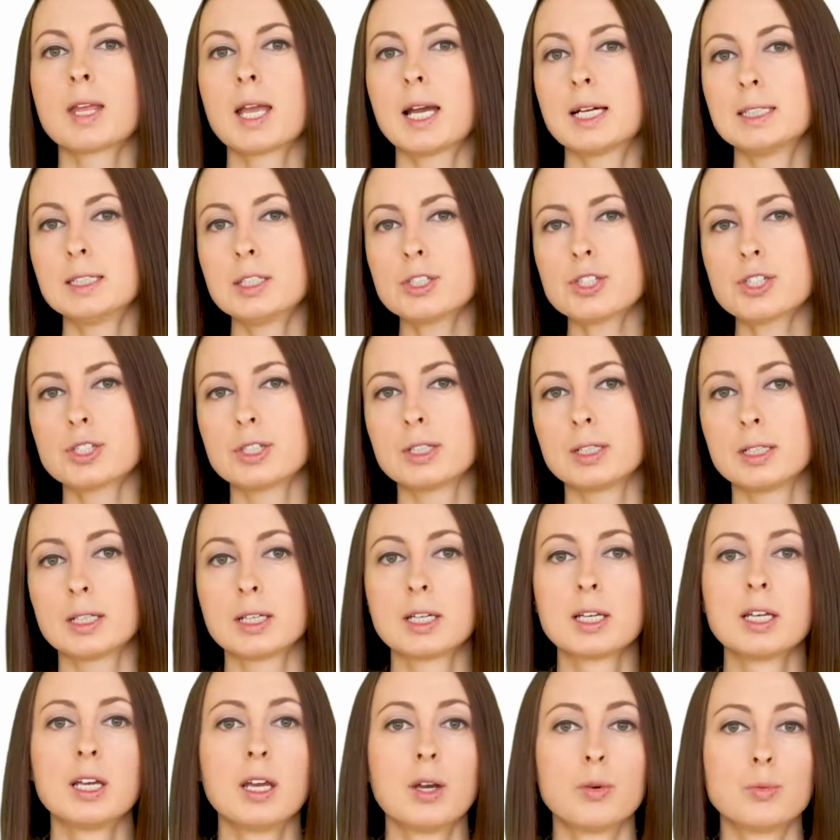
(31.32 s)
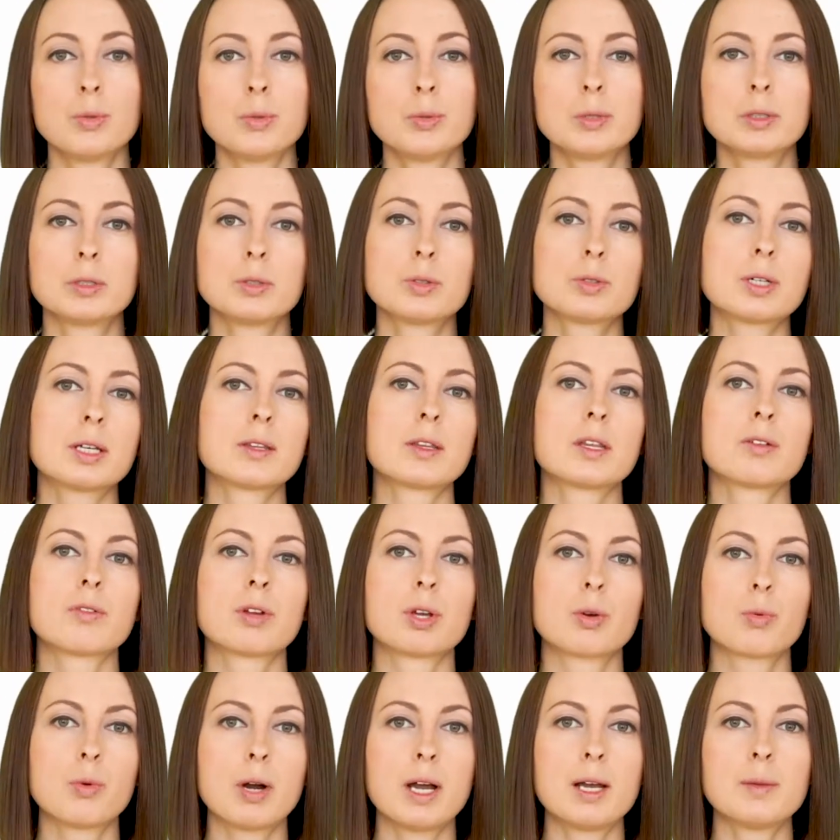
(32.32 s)
Additionally, we will look at the
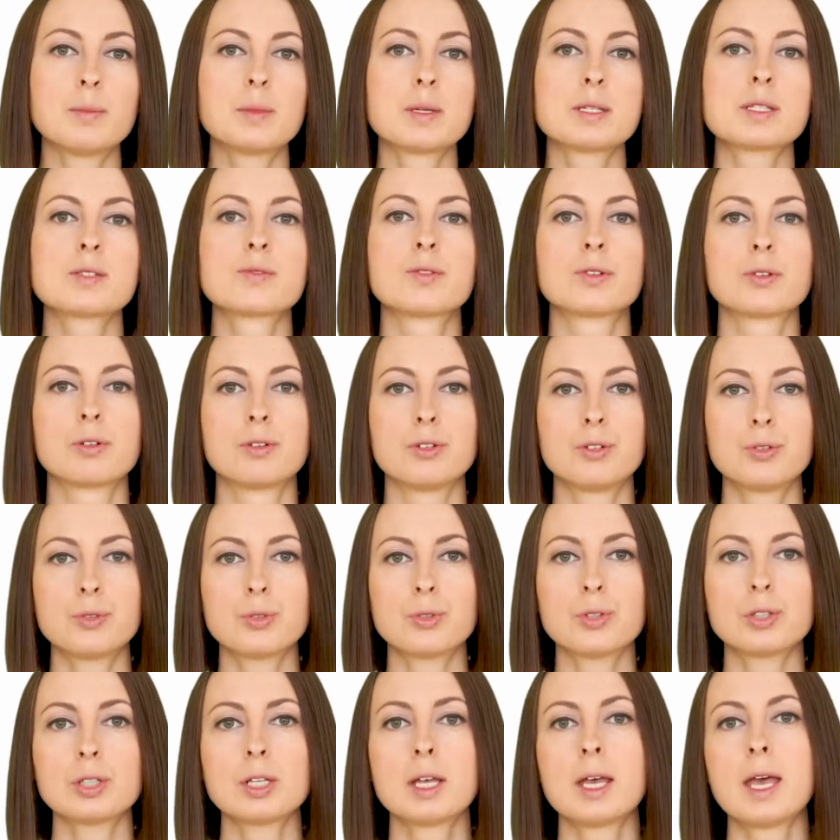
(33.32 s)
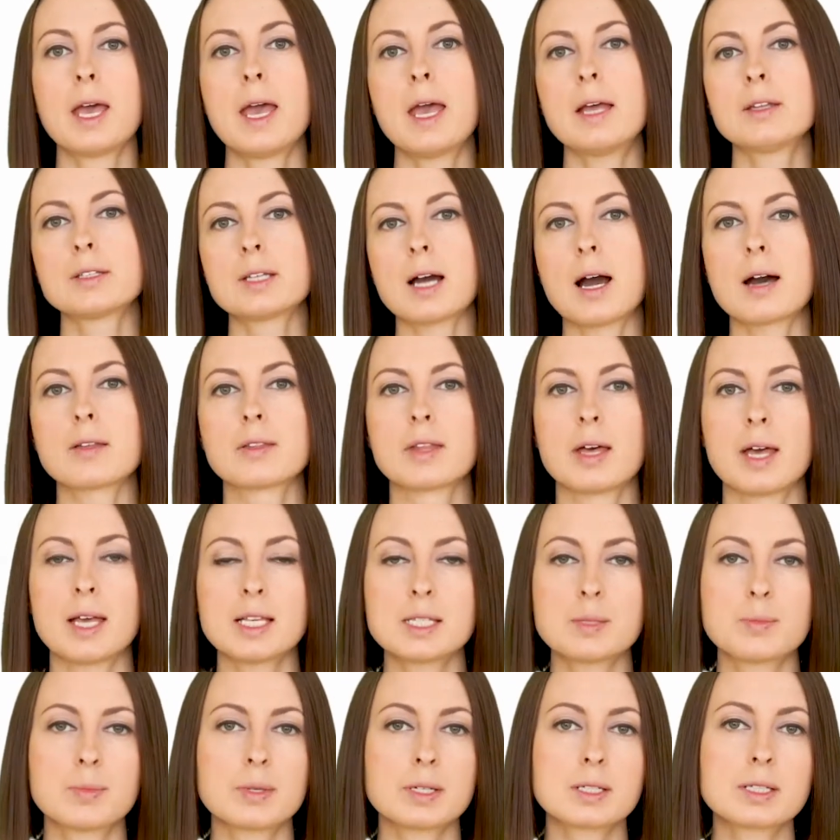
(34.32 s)
requirements for renewal and other
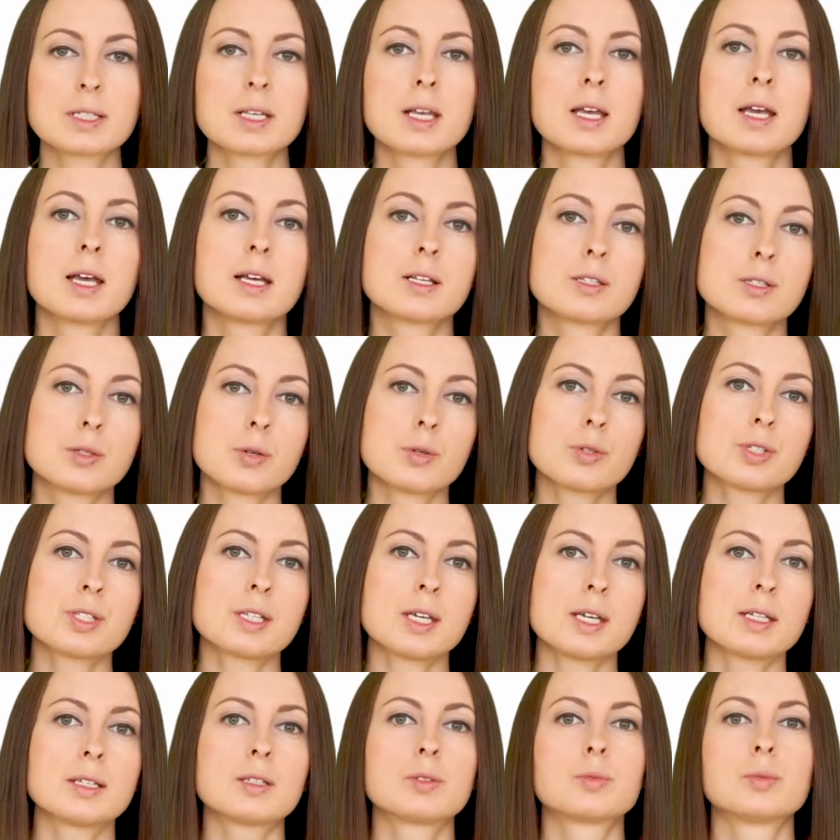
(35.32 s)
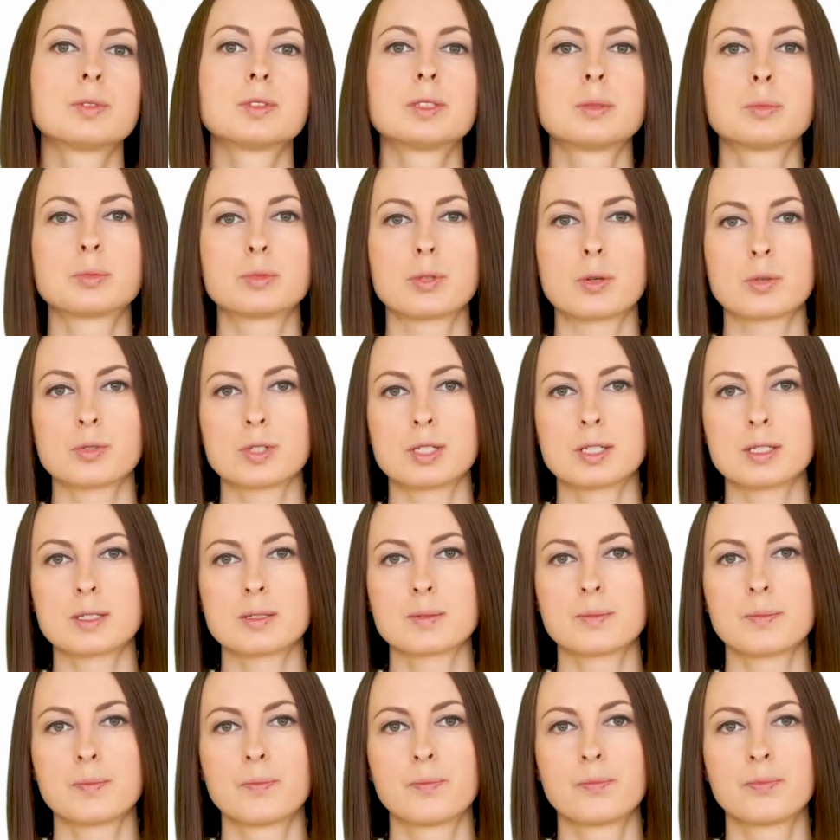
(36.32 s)
aspects associated with the
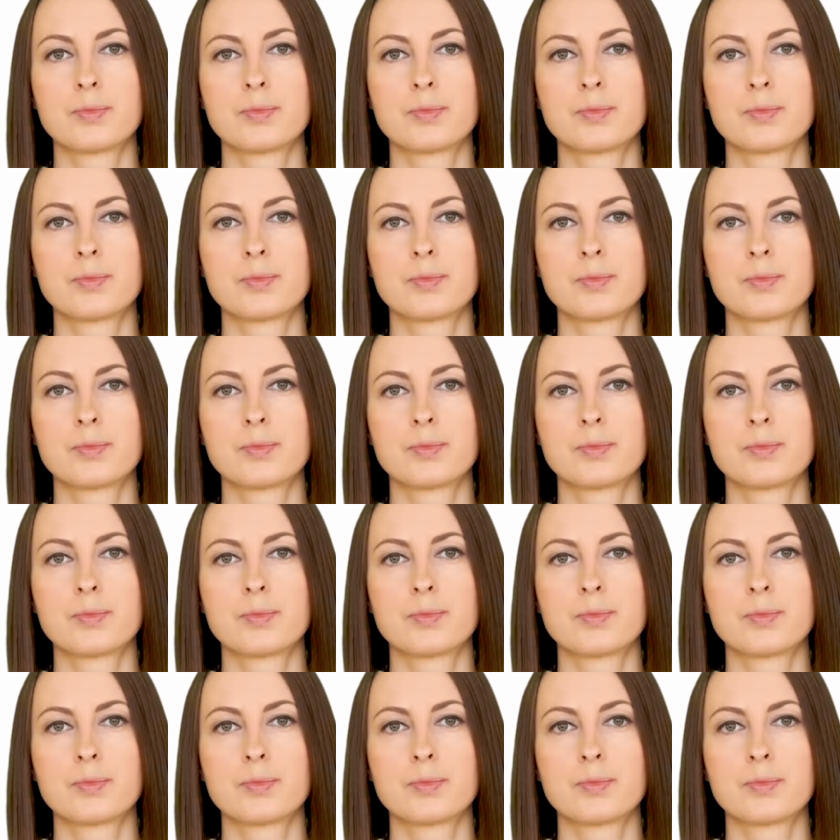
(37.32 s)
process.